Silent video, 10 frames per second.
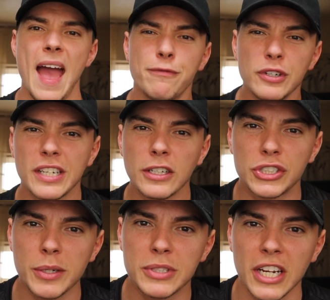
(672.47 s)
Every single
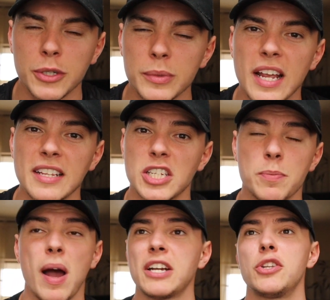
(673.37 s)
gym session was getting
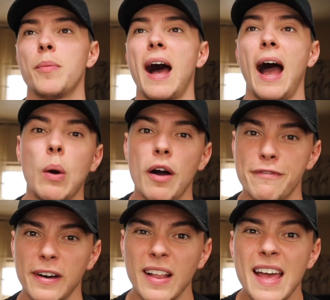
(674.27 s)
smashed no matter how I
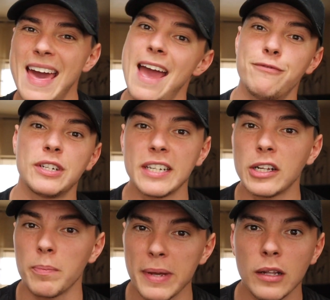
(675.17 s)
felt. Every
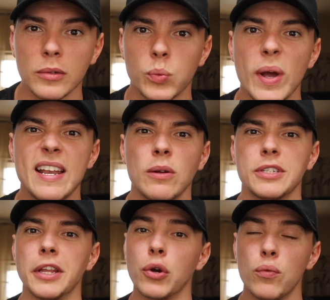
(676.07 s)
single meal was weighed out
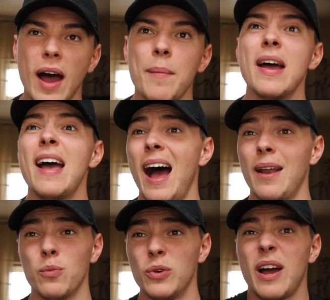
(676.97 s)
to the gram,
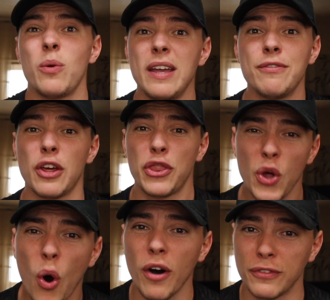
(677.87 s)
and without even a
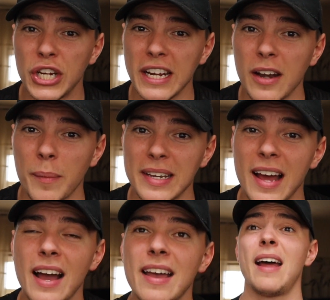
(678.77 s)
thought of cheating on my
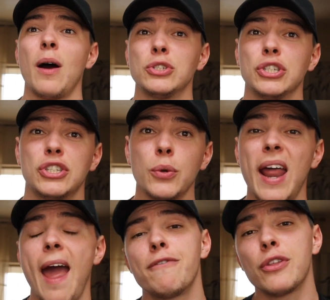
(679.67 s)
diet, I was just
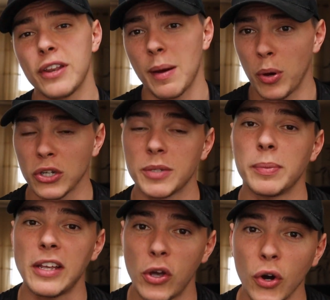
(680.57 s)
doing everything I
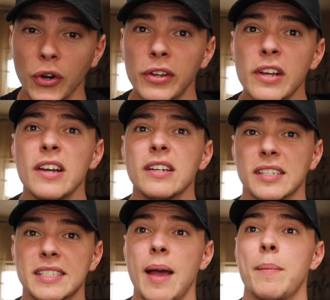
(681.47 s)
possibly could to
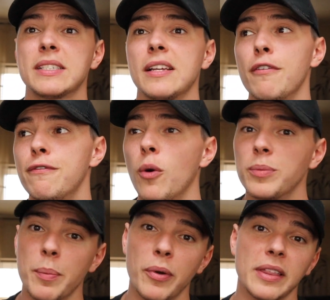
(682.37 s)
set myself up
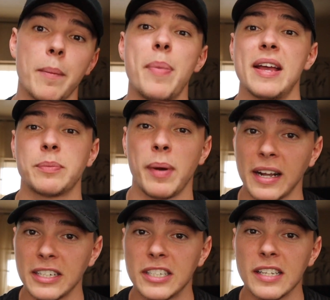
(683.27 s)
to bring the best
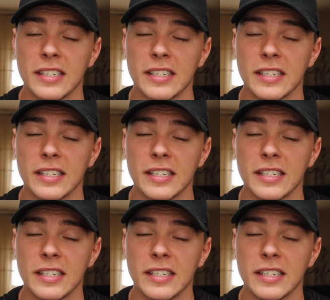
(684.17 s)
package to the